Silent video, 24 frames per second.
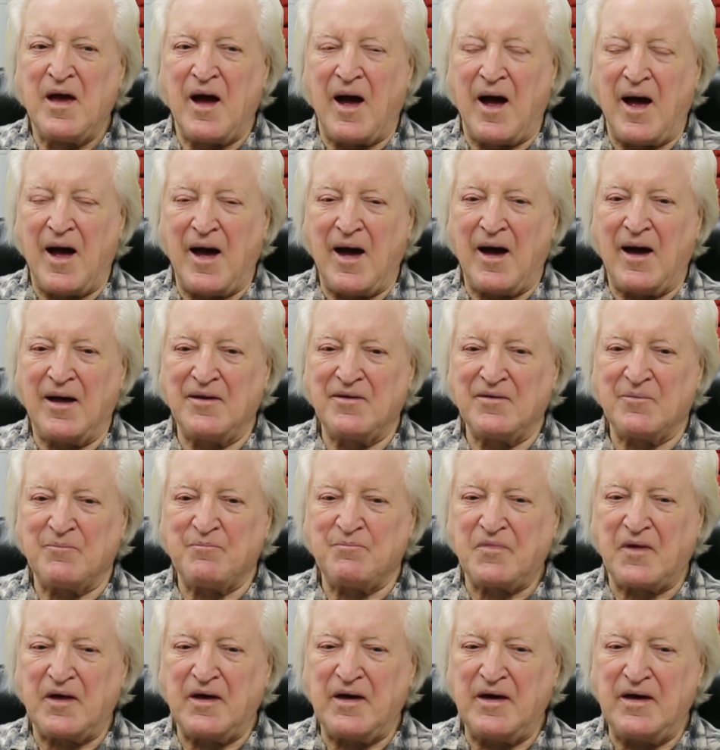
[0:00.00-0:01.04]
And
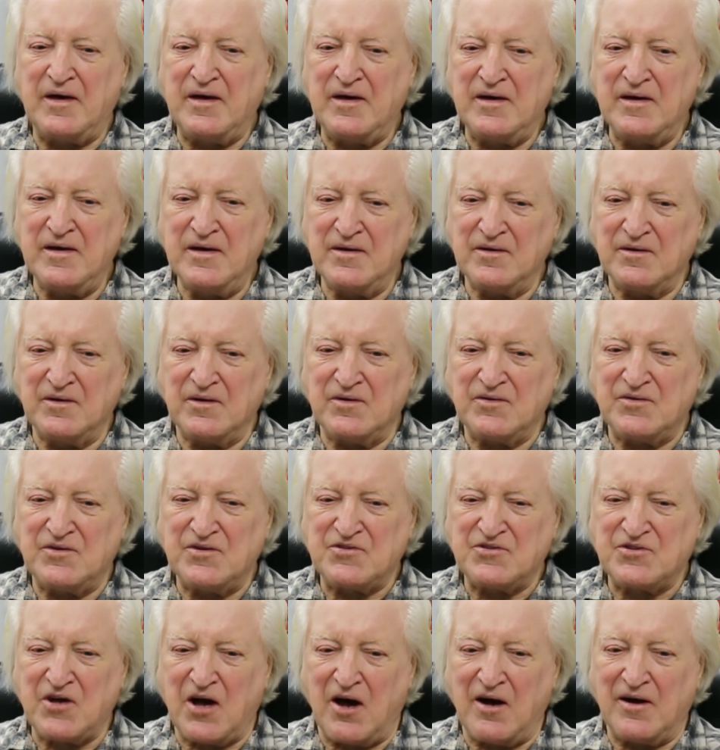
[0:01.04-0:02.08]
he
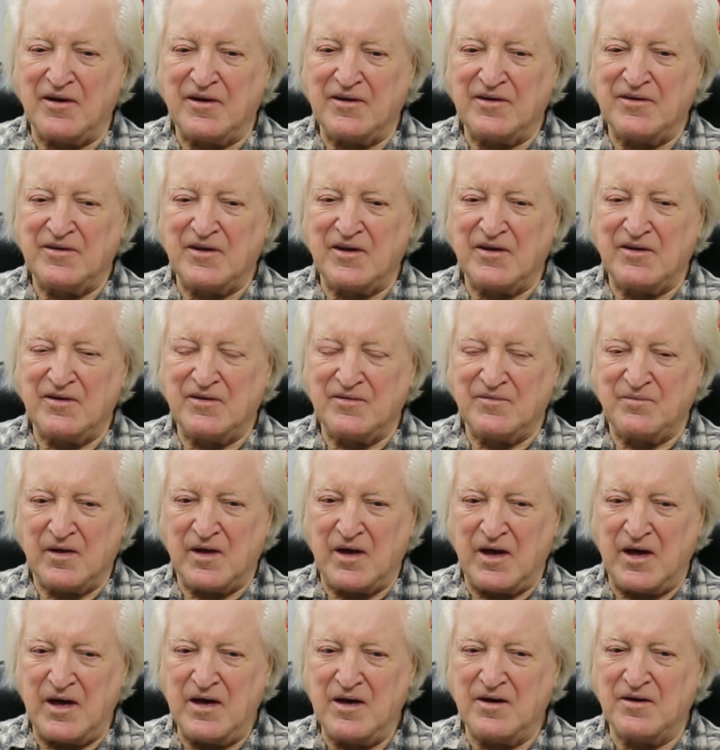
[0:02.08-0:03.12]
decided that
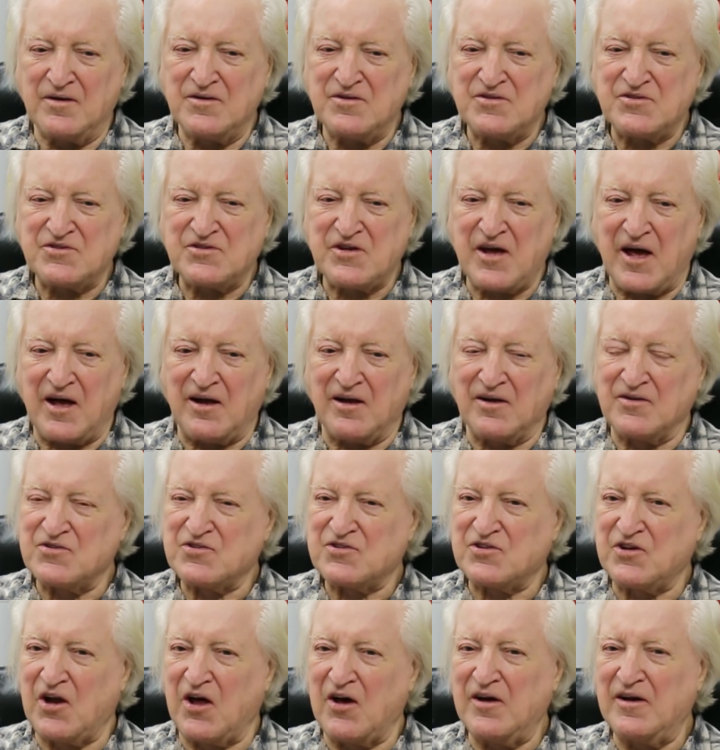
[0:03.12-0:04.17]
he could sell a
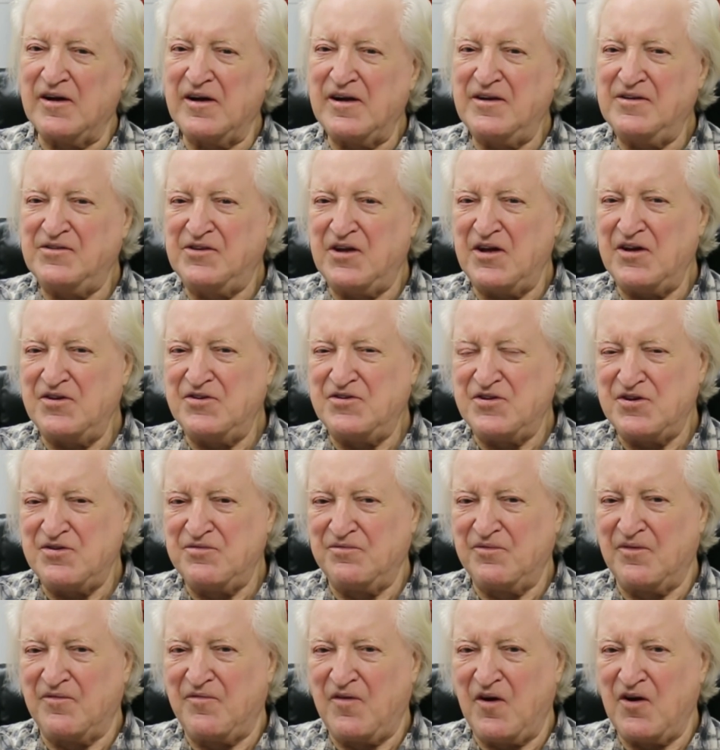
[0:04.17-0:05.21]
slightly
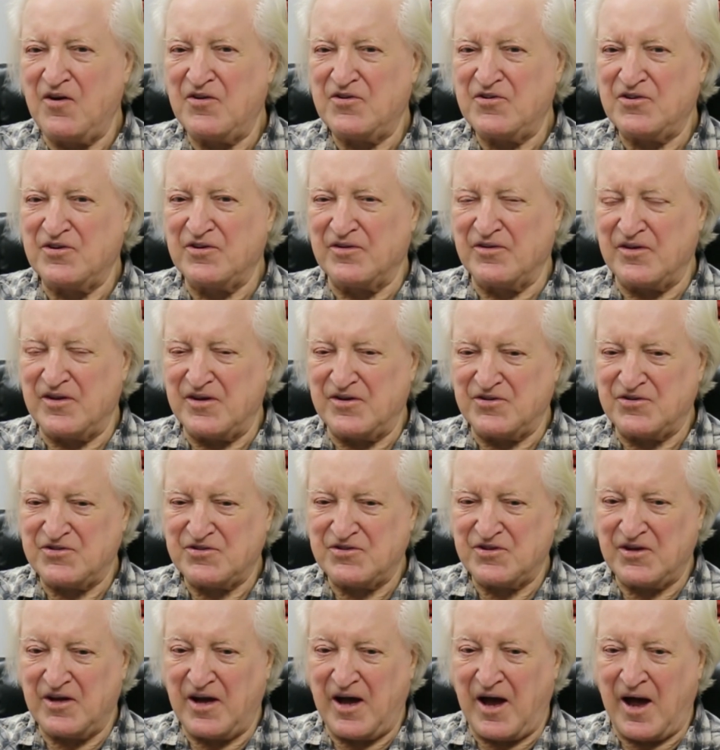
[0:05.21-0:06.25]
detuned version of
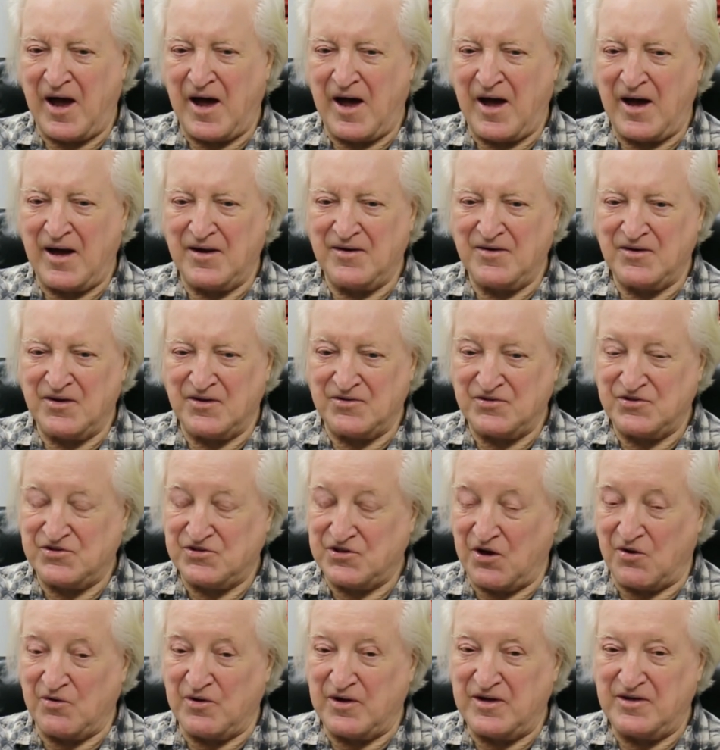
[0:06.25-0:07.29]
this, and
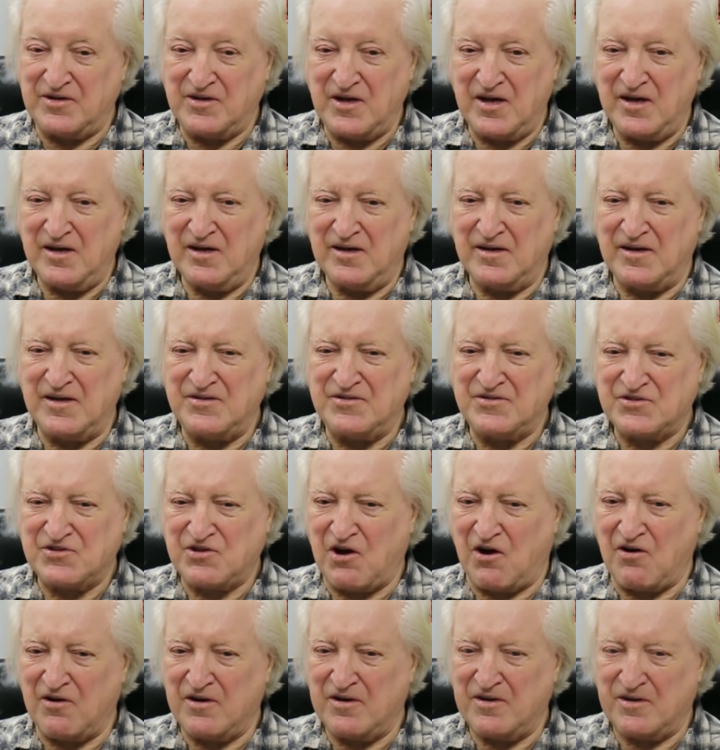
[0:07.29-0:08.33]
so he did. He
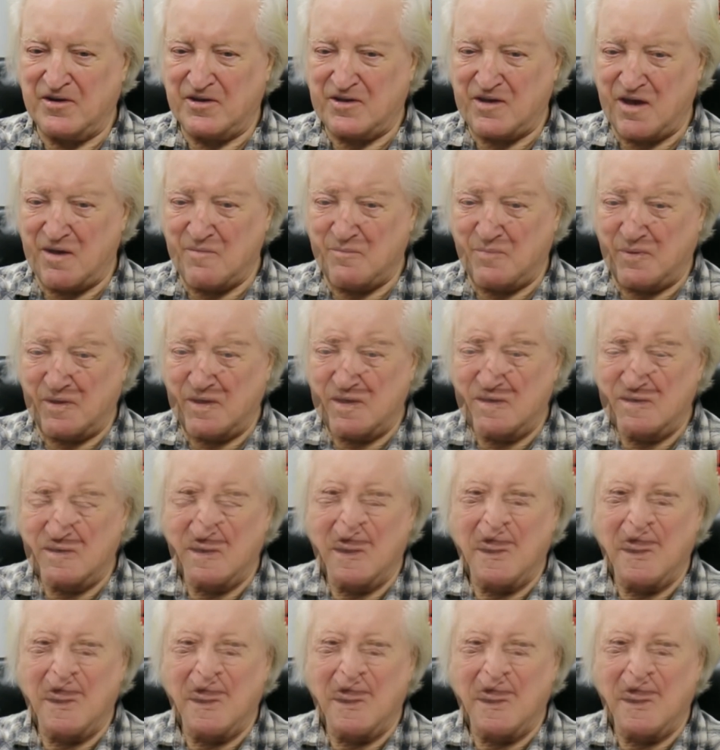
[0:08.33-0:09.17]
started a company